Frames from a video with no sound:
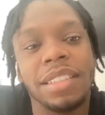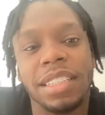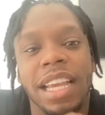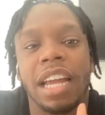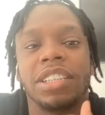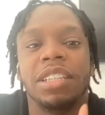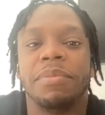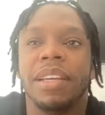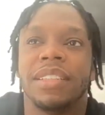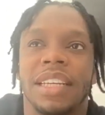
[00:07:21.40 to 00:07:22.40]
actually
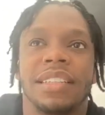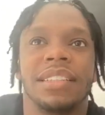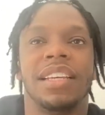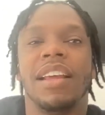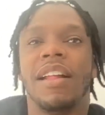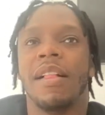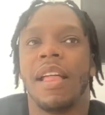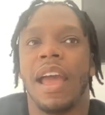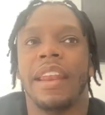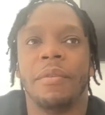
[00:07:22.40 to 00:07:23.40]
makes sense,
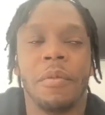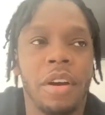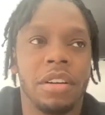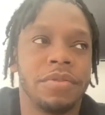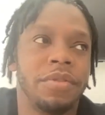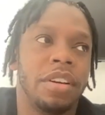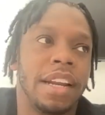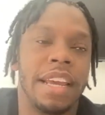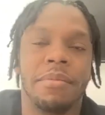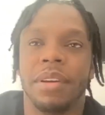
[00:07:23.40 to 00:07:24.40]
and it works for our
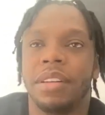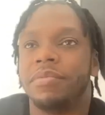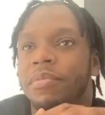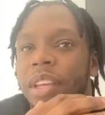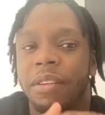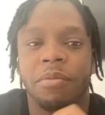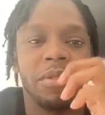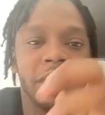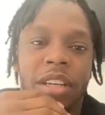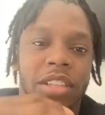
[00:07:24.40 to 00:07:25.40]
name, and
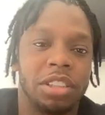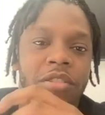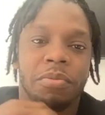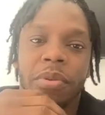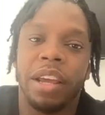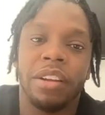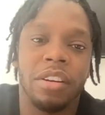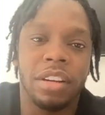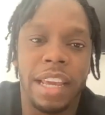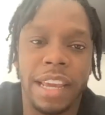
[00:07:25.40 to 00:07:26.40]
it's such a good play on
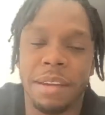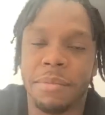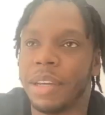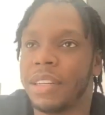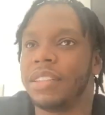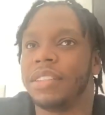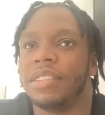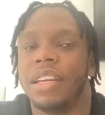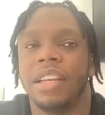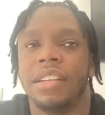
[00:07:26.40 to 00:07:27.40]
our name,
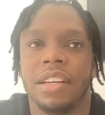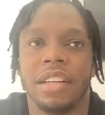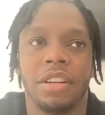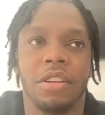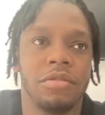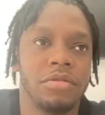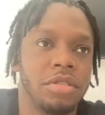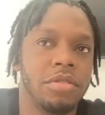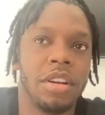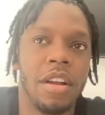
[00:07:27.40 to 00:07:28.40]
and you know,
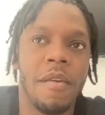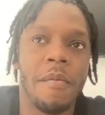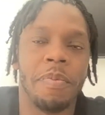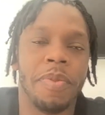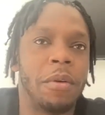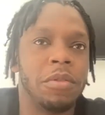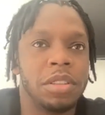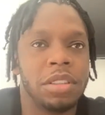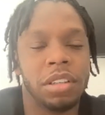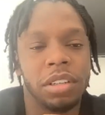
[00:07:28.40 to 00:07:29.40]
so that
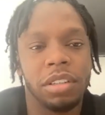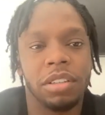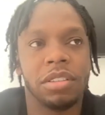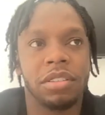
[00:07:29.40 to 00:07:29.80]
was the